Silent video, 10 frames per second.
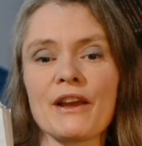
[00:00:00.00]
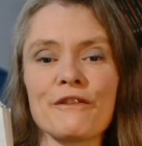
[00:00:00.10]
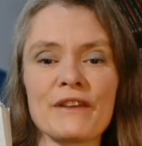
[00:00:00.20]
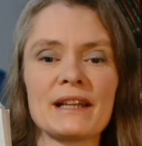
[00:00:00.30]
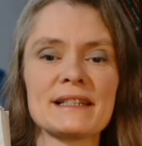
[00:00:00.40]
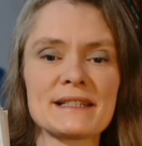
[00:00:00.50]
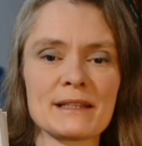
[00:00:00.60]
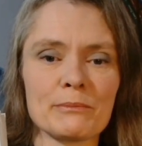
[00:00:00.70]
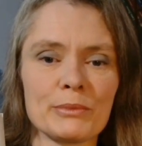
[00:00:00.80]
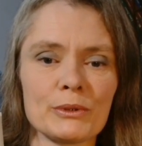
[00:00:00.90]
fairly
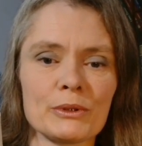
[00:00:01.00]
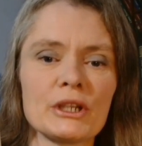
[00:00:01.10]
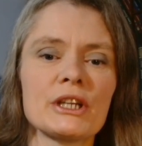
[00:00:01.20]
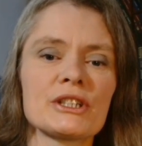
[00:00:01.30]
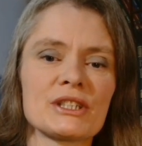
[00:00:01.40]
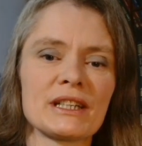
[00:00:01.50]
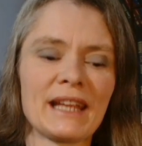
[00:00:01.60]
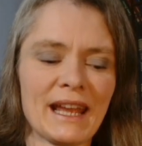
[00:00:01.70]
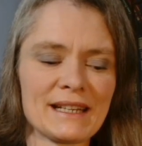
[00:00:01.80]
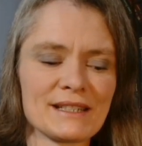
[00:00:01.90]
simple to
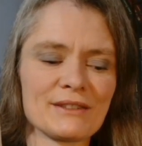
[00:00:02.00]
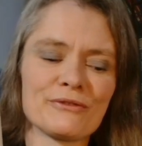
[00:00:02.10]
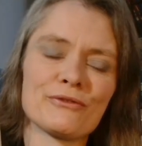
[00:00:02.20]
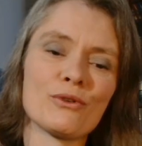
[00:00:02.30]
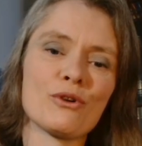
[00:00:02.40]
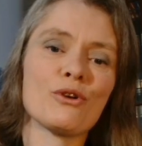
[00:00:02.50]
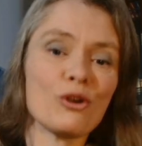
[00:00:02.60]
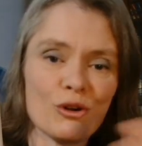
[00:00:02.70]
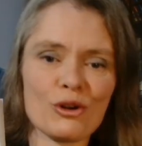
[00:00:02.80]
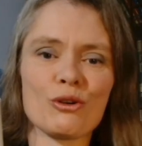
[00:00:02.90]
cater for
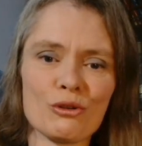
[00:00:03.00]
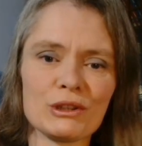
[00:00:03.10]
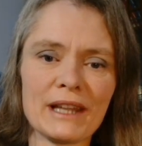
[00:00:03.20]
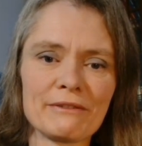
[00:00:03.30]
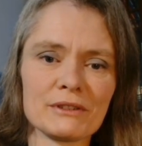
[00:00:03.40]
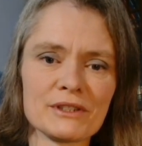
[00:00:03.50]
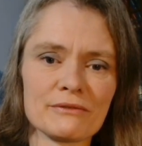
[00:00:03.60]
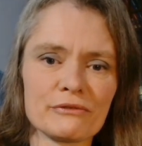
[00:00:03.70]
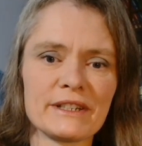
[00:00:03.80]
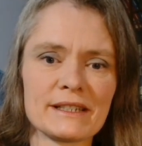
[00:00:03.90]
all levels of
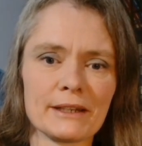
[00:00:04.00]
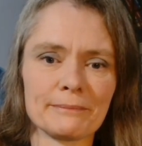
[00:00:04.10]
reader.